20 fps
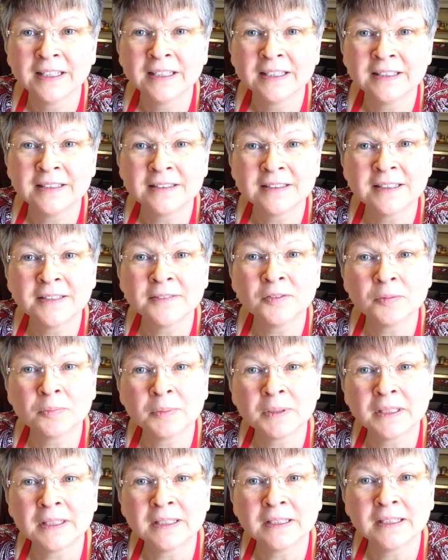he's given
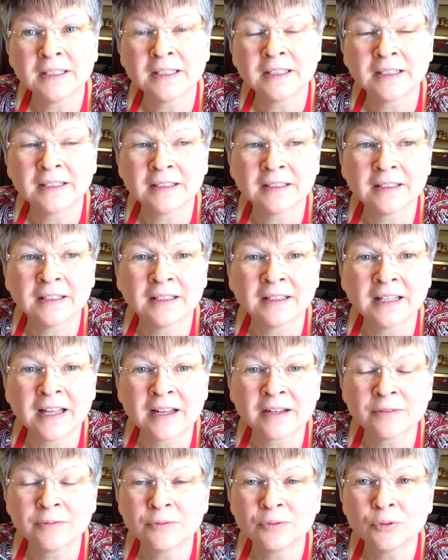me a
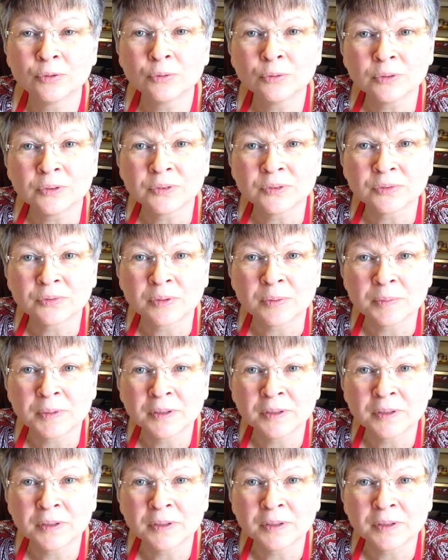lot of tools